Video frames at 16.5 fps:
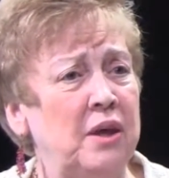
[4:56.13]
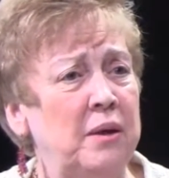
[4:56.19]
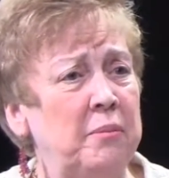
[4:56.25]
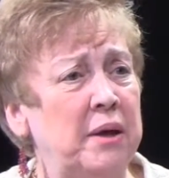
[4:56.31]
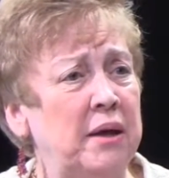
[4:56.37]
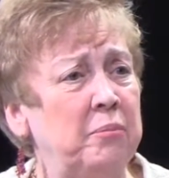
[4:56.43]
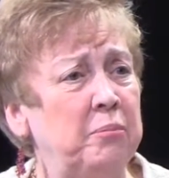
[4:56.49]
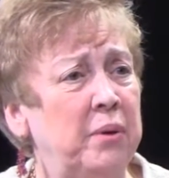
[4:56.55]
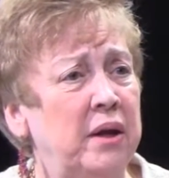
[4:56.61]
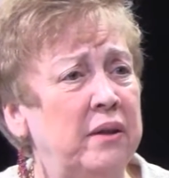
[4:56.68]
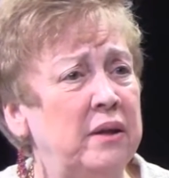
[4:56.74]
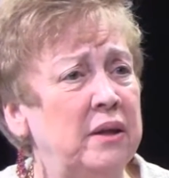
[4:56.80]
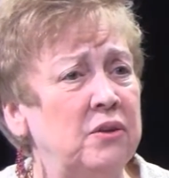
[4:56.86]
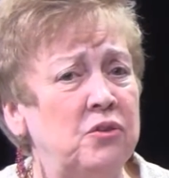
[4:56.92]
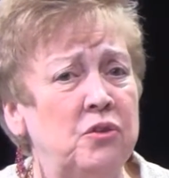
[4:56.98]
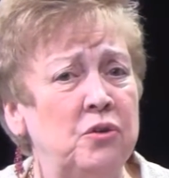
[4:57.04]
came out by
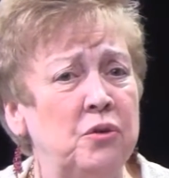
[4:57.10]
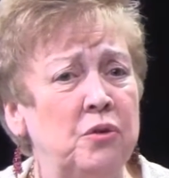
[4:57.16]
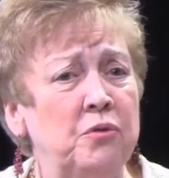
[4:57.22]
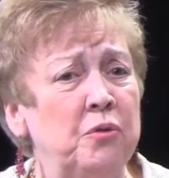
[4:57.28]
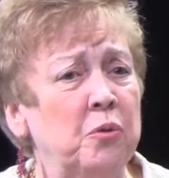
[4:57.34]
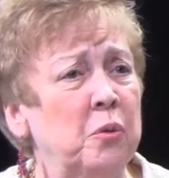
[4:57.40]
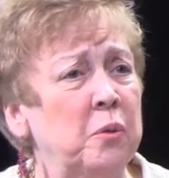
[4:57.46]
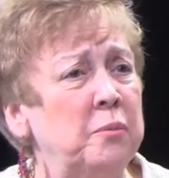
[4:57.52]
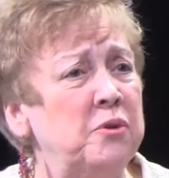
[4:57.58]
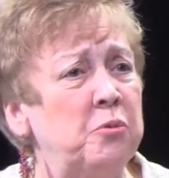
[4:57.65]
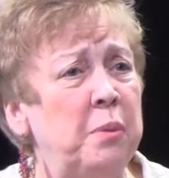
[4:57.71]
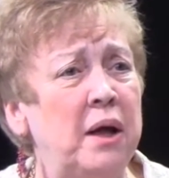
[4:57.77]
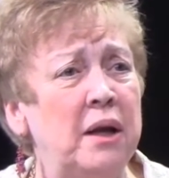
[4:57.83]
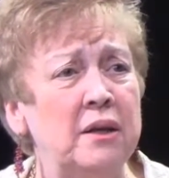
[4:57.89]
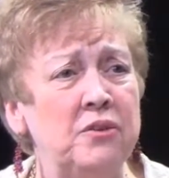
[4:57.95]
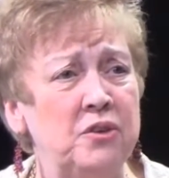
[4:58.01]
the Institute for Women's
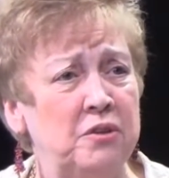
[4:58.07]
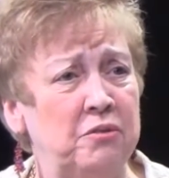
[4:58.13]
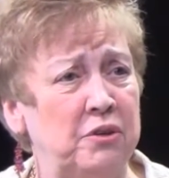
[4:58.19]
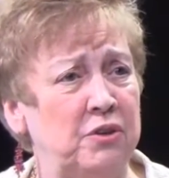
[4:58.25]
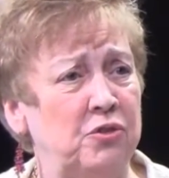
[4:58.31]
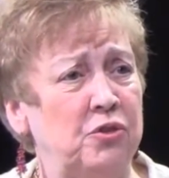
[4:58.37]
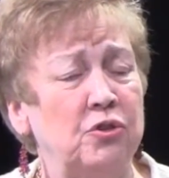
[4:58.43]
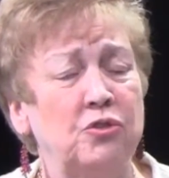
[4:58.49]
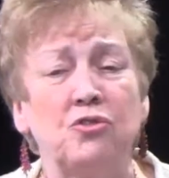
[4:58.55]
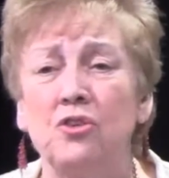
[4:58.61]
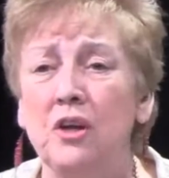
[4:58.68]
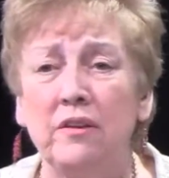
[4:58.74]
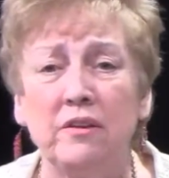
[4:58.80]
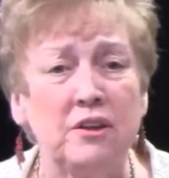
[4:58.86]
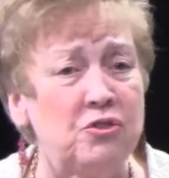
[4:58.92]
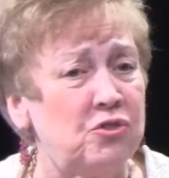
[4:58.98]
Policy Research
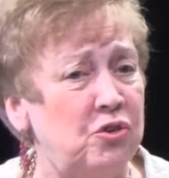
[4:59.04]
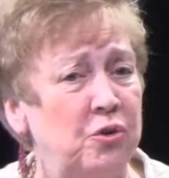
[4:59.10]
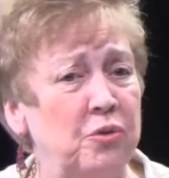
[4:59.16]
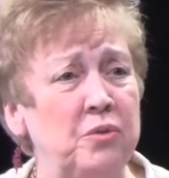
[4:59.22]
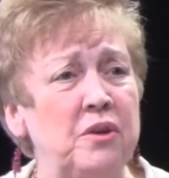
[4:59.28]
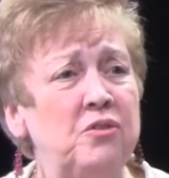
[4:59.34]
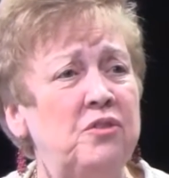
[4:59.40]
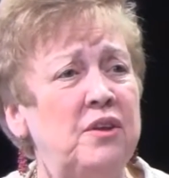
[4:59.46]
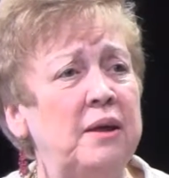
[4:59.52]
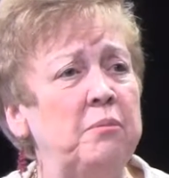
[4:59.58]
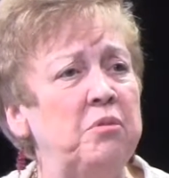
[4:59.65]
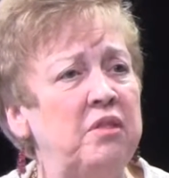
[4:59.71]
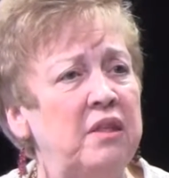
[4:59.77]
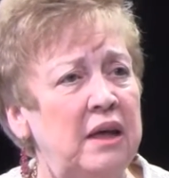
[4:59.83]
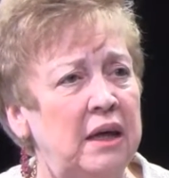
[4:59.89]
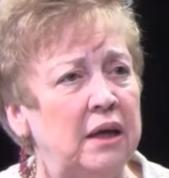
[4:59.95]
that showed the same
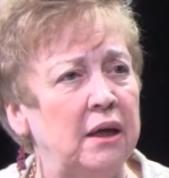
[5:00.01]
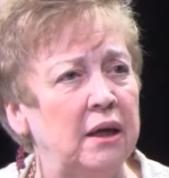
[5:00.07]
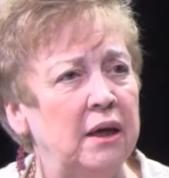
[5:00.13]
thing.